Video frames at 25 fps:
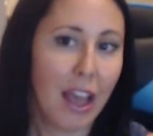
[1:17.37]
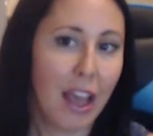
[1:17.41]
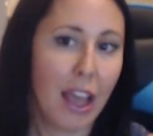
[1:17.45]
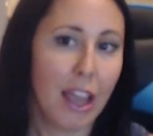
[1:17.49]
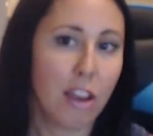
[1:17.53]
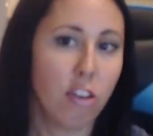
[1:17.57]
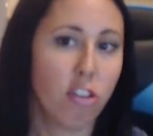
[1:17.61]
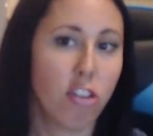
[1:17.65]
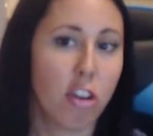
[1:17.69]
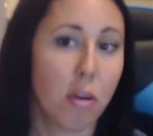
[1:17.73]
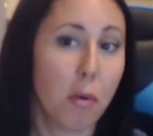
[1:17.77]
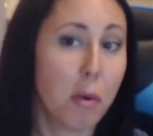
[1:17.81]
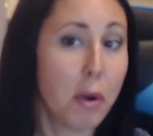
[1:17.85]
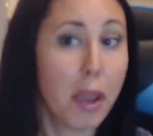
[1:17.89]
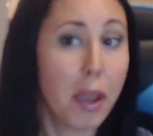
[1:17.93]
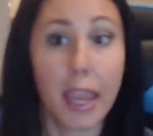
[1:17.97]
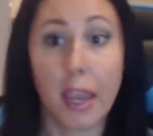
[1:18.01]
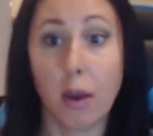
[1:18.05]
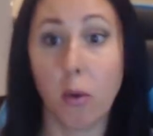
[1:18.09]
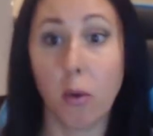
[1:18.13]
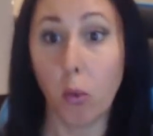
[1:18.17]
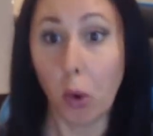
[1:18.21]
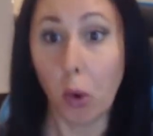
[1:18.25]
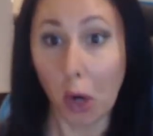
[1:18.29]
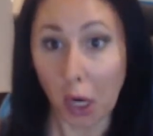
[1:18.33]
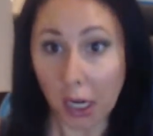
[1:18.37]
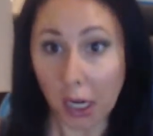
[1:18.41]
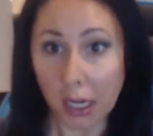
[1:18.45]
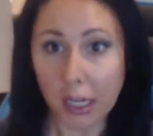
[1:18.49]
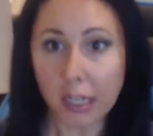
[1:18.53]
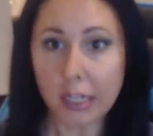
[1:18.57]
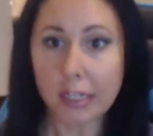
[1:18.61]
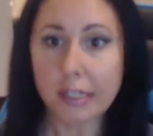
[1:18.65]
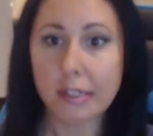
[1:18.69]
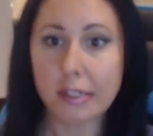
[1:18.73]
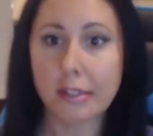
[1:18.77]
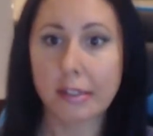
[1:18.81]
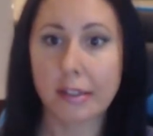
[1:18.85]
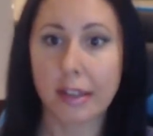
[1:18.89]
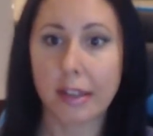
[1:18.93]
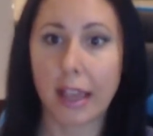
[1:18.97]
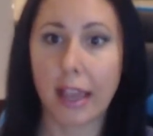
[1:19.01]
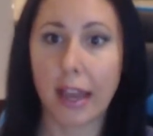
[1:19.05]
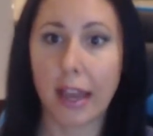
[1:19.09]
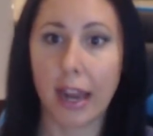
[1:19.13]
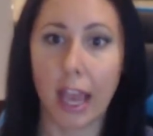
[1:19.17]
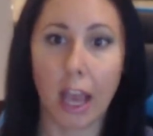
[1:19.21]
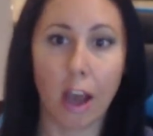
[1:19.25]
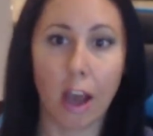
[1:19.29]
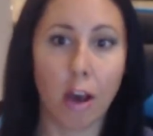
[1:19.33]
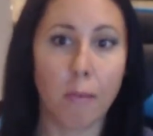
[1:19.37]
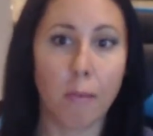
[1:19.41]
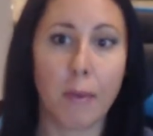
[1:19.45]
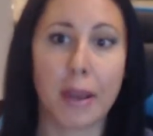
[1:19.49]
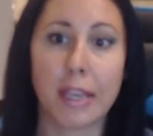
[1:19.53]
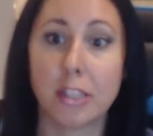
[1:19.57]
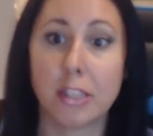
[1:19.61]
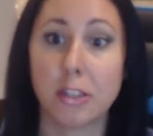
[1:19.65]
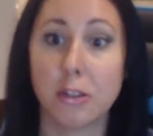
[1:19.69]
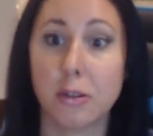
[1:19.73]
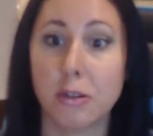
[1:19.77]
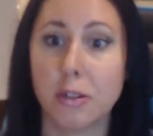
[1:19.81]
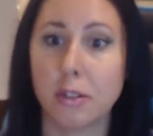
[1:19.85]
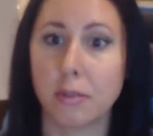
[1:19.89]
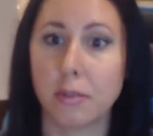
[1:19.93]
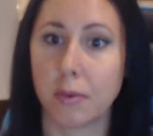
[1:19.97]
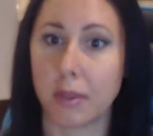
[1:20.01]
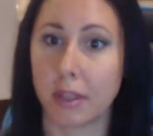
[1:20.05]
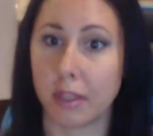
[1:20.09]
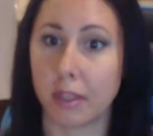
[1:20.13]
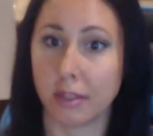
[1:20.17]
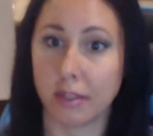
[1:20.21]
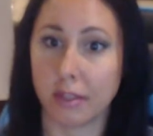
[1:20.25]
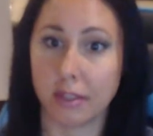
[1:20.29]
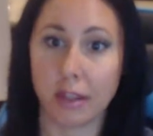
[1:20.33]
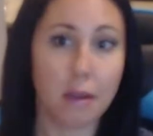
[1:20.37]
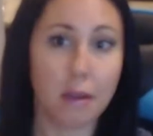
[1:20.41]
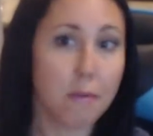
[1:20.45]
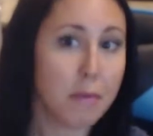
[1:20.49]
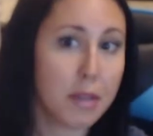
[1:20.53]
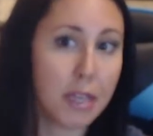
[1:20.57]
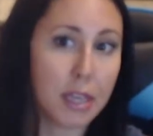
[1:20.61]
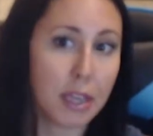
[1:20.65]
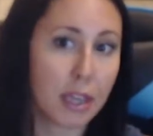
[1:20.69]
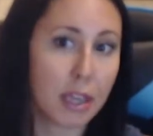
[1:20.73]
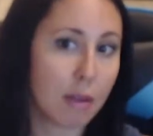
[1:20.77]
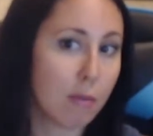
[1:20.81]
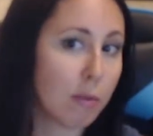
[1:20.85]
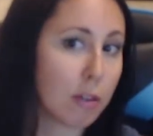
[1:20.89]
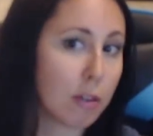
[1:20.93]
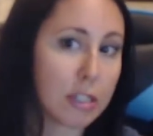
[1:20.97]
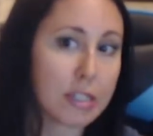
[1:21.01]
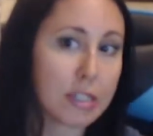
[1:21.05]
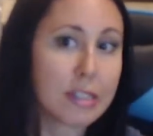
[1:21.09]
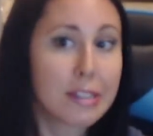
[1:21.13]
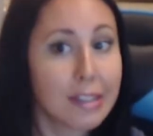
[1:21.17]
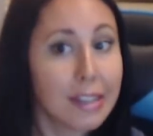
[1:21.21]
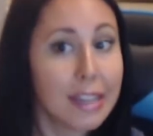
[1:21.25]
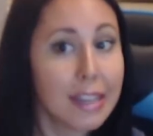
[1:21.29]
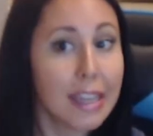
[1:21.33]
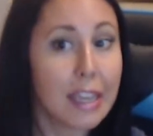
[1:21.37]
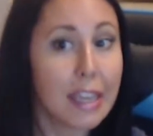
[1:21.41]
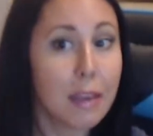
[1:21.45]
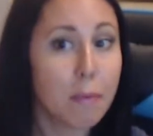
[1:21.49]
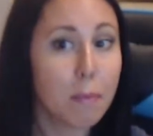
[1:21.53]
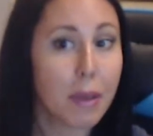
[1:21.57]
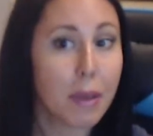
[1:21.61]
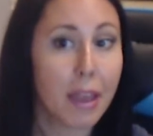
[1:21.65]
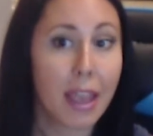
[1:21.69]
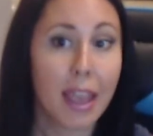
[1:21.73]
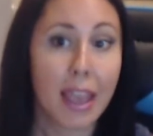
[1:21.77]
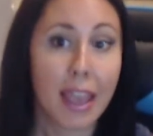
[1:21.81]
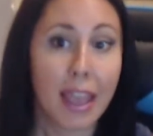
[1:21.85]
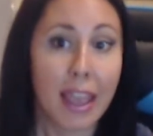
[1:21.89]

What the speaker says: I show, okay, it worked and it helped my students with insomnia get more sleep.